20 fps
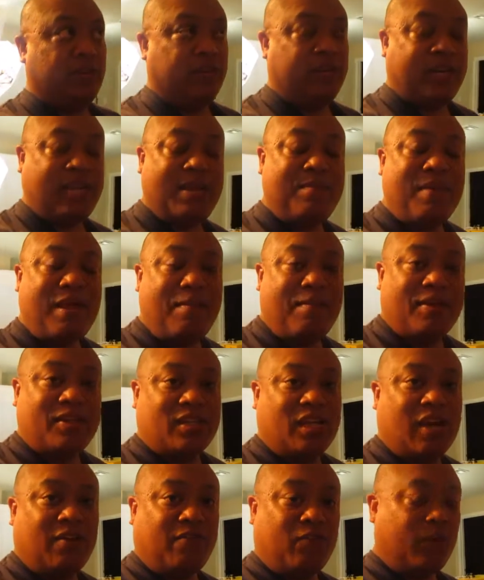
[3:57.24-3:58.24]
an eBay
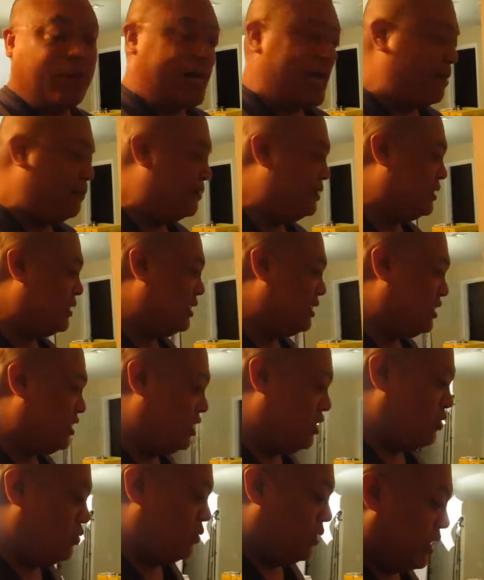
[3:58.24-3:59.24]
best offer, what happens is
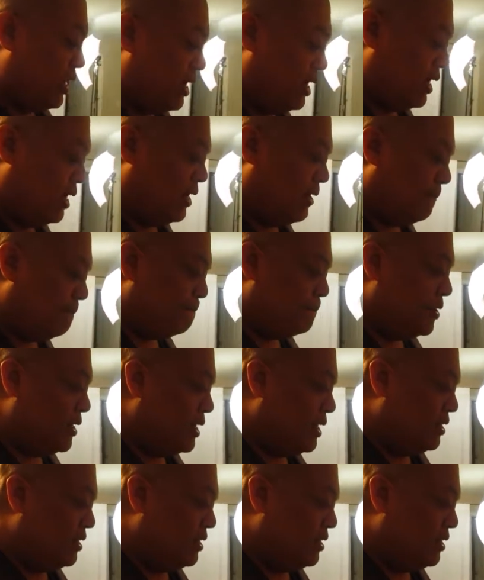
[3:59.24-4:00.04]
you they um,